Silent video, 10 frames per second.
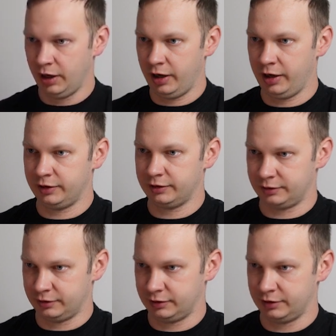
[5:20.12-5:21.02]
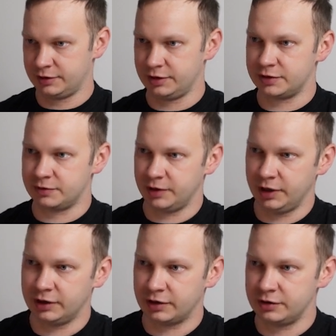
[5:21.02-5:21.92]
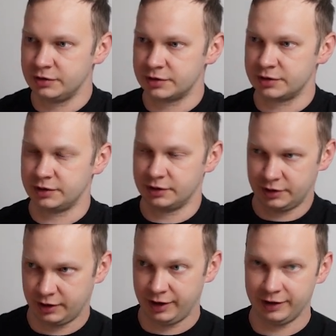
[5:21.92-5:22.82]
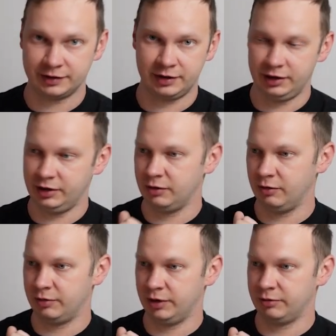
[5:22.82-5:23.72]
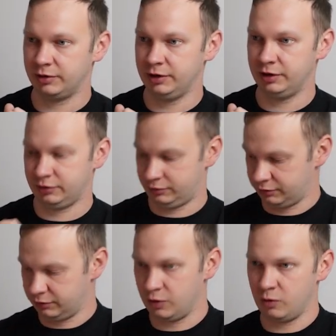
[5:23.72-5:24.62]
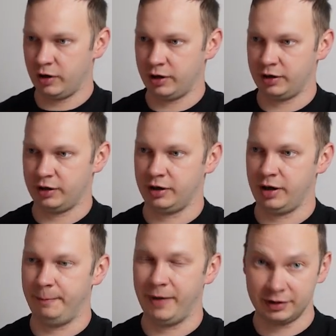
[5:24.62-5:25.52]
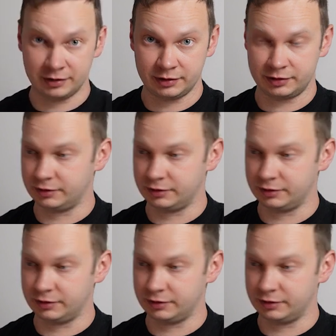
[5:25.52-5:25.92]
And since we introduced getKey, we would need to know method